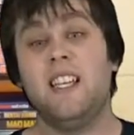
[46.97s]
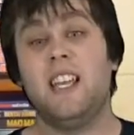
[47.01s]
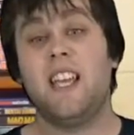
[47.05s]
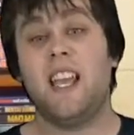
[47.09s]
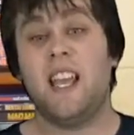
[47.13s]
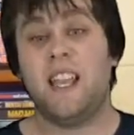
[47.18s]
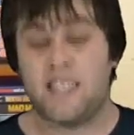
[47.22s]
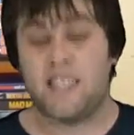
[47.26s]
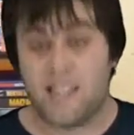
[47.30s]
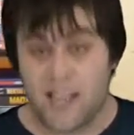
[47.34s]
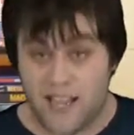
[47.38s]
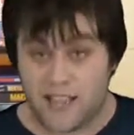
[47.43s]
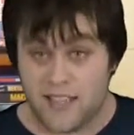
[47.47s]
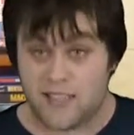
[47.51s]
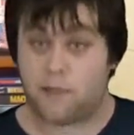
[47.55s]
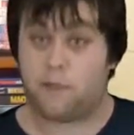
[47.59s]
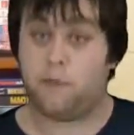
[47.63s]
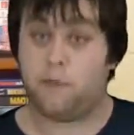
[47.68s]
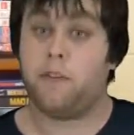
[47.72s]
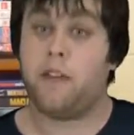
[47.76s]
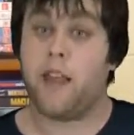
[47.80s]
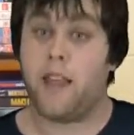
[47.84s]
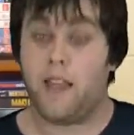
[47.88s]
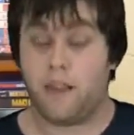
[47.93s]
it does
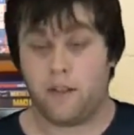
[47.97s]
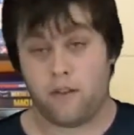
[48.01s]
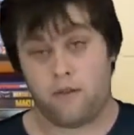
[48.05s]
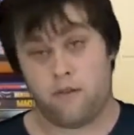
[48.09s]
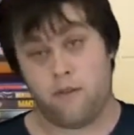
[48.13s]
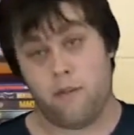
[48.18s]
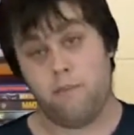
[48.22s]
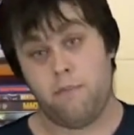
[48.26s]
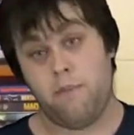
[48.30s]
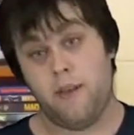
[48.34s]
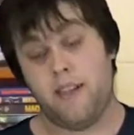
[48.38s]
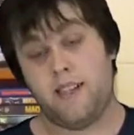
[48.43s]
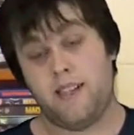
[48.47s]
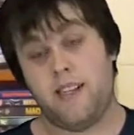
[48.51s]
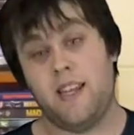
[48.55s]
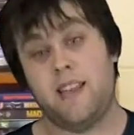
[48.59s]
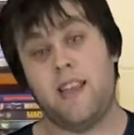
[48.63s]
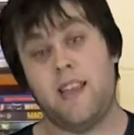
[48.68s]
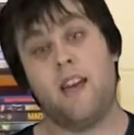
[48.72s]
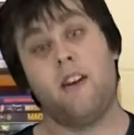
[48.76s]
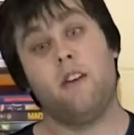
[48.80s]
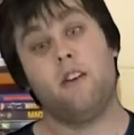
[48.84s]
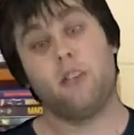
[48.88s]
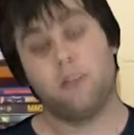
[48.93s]
flounder a bit,
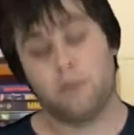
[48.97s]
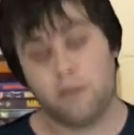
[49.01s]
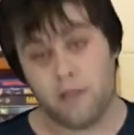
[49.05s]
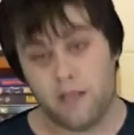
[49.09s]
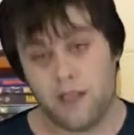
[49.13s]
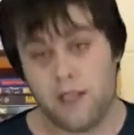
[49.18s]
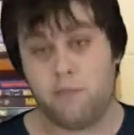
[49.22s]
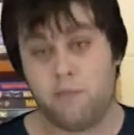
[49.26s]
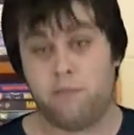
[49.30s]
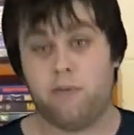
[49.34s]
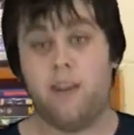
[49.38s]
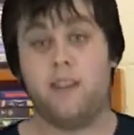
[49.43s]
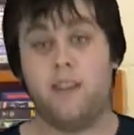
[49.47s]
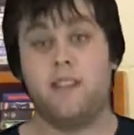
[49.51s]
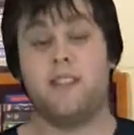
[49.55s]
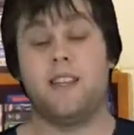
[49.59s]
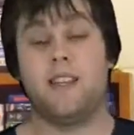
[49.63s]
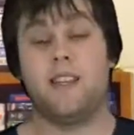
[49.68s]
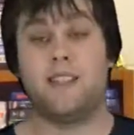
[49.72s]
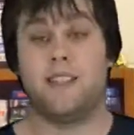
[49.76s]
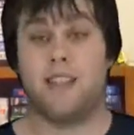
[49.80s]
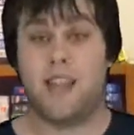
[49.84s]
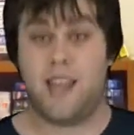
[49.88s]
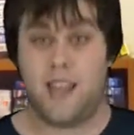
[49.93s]
and that ultimately brings
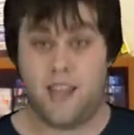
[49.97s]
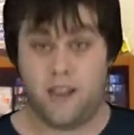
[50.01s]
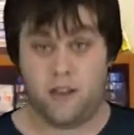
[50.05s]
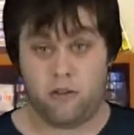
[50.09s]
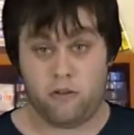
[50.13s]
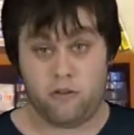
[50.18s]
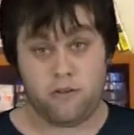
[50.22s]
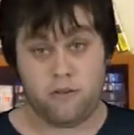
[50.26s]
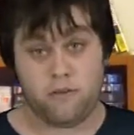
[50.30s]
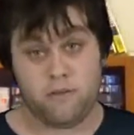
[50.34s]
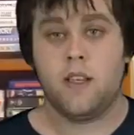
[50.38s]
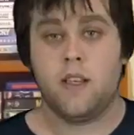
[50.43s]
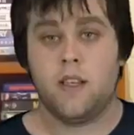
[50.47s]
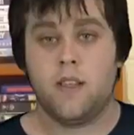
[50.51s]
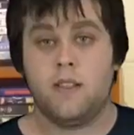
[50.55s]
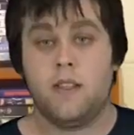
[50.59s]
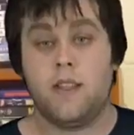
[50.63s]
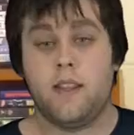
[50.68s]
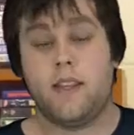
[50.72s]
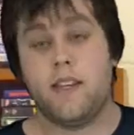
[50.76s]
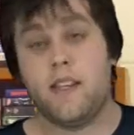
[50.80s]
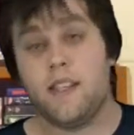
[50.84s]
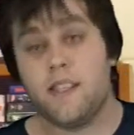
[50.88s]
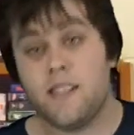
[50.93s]
it down.
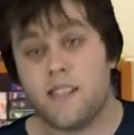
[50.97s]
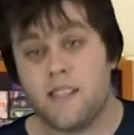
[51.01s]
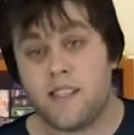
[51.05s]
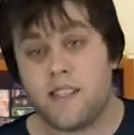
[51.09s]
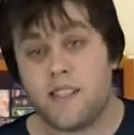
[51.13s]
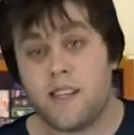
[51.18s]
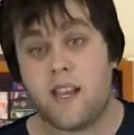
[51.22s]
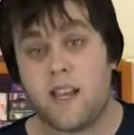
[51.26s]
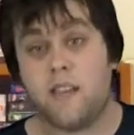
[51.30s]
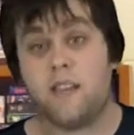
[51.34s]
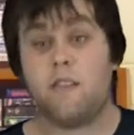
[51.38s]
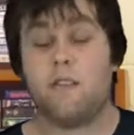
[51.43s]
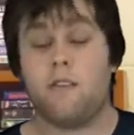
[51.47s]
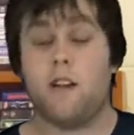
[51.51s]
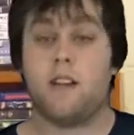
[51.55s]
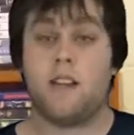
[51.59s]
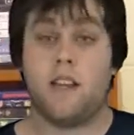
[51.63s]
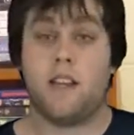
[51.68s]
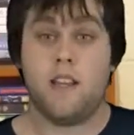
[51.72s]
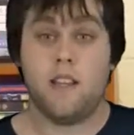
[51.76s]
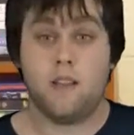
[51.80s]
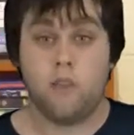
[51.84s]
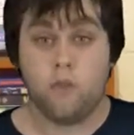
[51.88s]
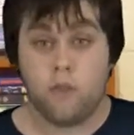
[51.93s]
Now, that isn't to say there aren't
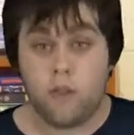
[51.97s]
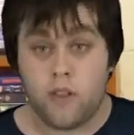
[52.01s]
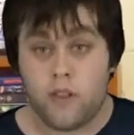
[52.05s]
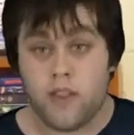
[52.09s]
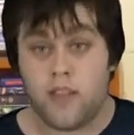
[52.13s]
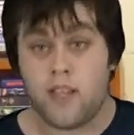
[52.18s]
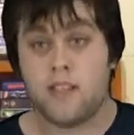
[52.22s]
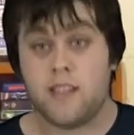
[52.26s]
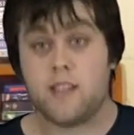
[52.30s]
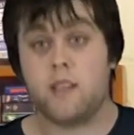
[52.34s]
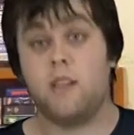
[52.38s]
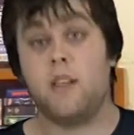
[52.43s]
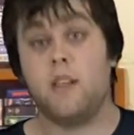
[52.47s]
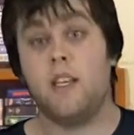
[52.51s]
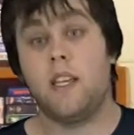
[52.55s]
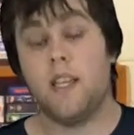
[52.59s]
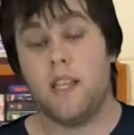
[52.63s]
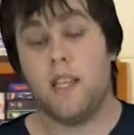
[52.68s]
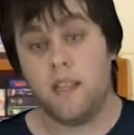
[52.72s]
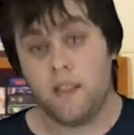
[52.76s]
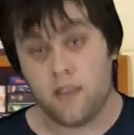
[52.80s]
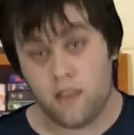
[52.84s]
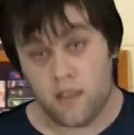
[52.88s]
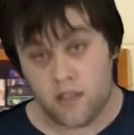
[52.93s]
any good things
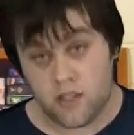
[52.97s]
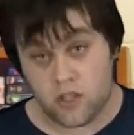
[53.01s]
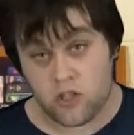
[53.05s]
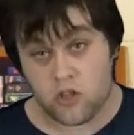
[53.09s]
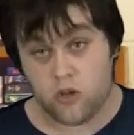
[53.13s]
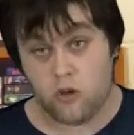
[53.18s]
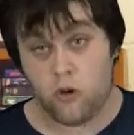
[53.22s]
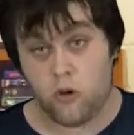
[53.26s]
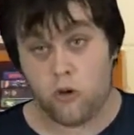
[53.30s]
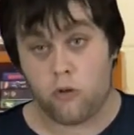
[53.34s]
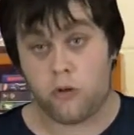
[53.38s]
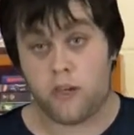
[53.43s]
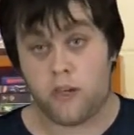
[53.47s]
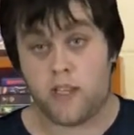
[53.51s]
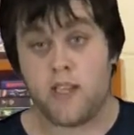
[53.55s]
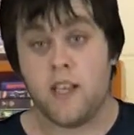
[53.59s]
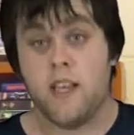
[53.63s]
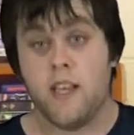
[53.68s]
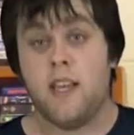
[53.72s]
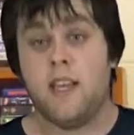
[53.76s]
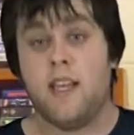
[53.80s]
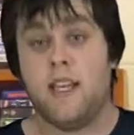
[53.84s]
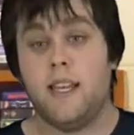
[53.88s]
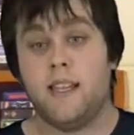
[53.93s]
in the story.
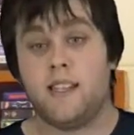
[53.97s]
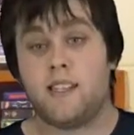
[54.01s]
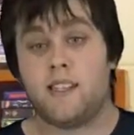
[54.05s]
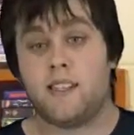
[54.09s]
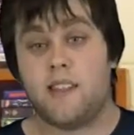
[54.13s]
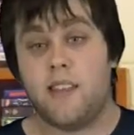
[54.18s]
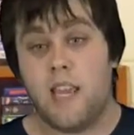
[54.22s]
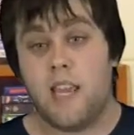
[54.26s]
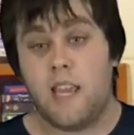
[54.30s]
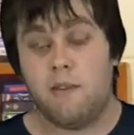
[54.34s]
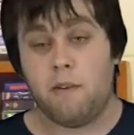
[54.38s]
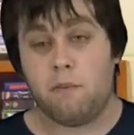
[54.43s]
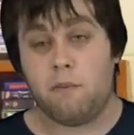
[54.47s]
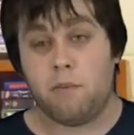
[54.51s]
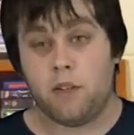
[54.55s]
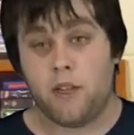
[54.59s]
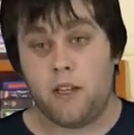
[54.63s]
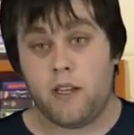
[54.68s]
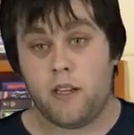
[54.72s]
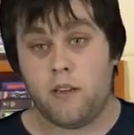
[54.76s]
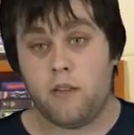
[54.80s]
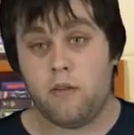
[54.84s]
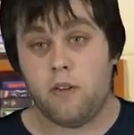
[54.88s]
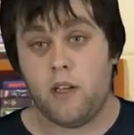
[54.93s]
Its theme of
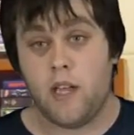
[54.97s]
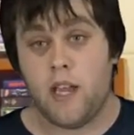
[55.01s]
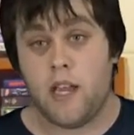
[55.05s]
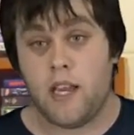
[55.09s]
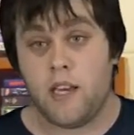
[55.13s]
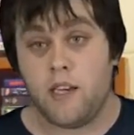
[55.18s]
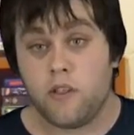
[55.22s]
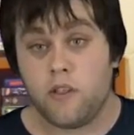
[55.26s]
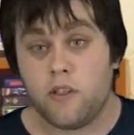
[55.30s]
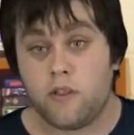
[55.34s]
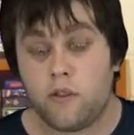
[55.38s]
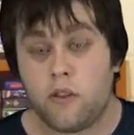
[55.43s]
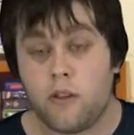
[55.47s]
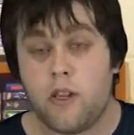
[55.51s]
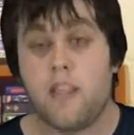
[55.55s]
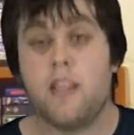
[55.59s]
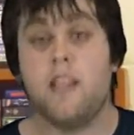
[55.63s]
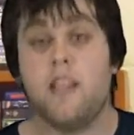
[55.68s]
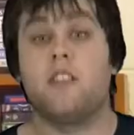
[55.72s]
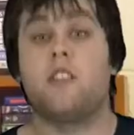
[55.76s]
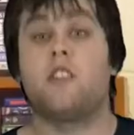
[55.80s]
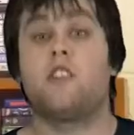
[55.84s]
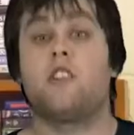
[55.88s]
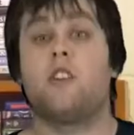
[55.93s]
political intrigue
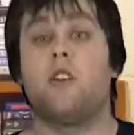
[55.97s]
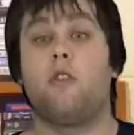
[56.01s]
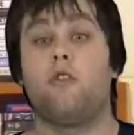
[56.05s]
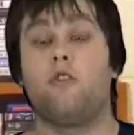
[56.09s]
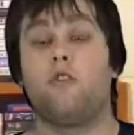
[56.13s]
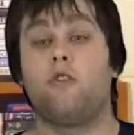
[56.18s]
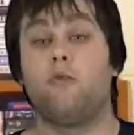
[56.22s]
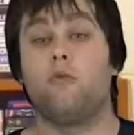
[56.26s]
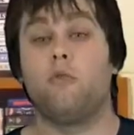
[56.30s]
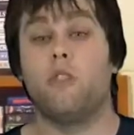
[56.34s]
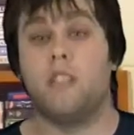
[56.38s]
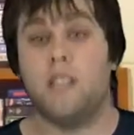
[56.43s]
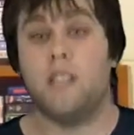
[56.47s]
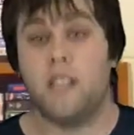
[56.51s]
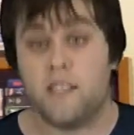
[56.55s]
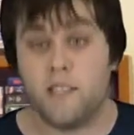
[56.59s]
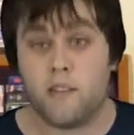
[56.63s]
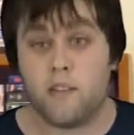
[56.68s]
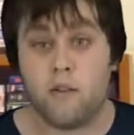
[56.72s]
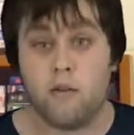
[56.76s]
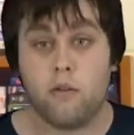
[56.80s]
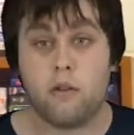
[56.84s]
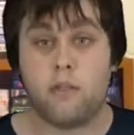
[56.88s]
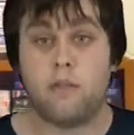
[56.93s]
and social
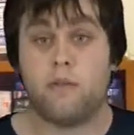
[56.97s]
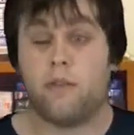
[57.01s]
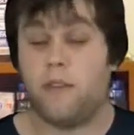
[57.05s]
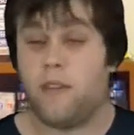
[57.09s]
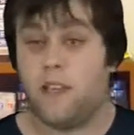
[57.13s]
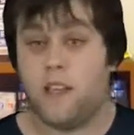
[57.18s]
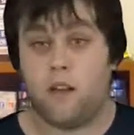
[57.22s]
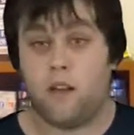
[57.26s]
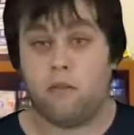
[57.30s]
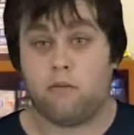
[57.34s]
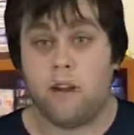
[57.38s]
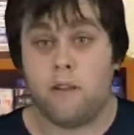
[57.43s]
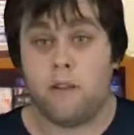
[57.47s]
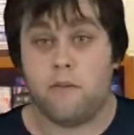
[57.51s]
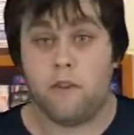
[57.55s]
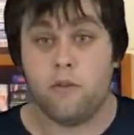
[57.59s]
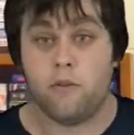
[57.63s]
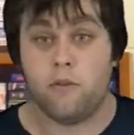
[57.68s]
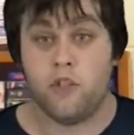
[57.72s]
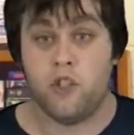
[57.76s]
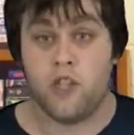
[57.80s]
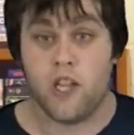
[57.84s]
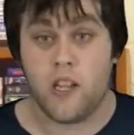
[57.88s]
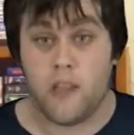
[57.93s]
discourse via a
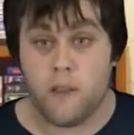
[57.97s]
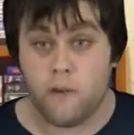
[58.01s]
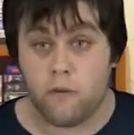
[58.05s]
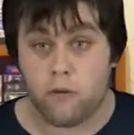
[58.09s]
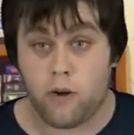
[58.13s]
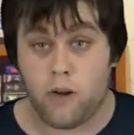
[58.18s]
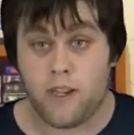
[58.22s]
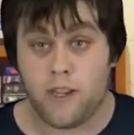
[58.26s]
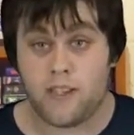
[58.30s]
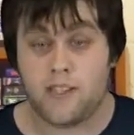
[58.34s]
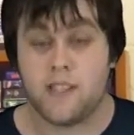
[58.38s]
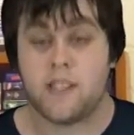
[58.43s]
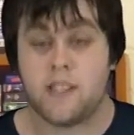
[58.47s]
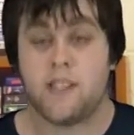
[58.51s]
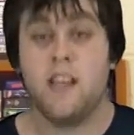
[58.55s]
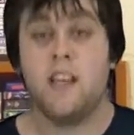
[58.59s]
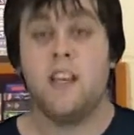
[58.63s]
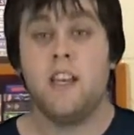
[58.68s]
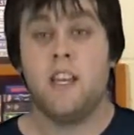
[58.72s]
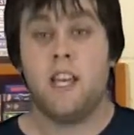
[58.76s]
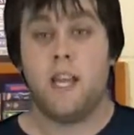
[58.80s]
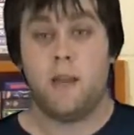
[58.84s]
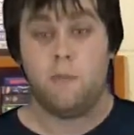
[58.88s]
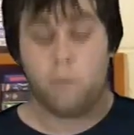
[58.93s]
refugee crisis,
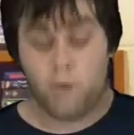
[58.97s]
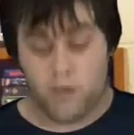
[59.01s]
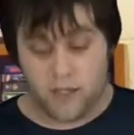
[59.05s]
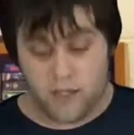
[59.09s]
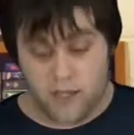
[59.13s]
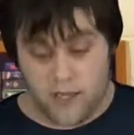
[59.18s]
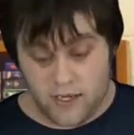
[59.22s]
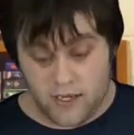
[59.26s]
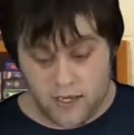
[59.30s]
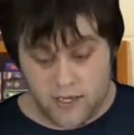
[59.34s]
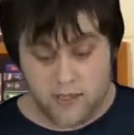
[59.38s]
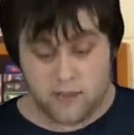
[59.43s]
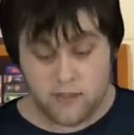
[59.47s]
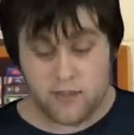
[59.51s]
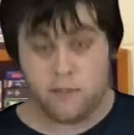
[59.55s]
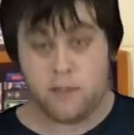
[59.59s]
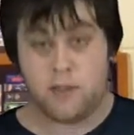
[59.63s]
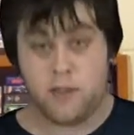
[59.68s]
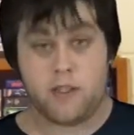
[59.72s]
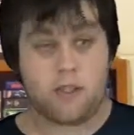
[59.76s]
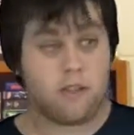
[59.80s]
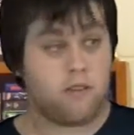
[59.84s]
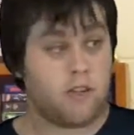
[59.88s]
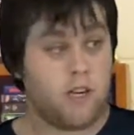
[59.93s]
and what can easily
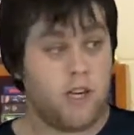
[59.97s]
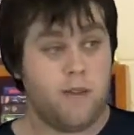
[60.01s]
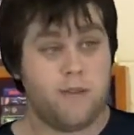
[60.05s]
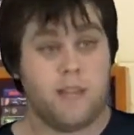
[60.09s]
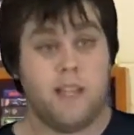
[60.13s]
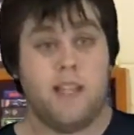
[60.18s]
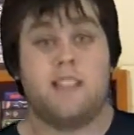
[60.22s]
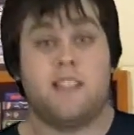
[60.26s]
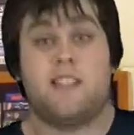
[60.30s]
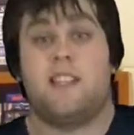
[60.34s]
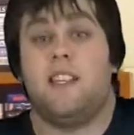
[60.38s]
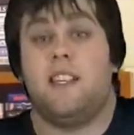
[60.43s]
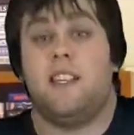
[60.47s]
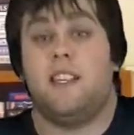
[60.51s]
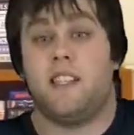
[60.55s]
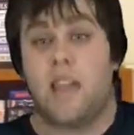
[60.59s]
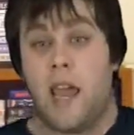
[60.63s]
be described as the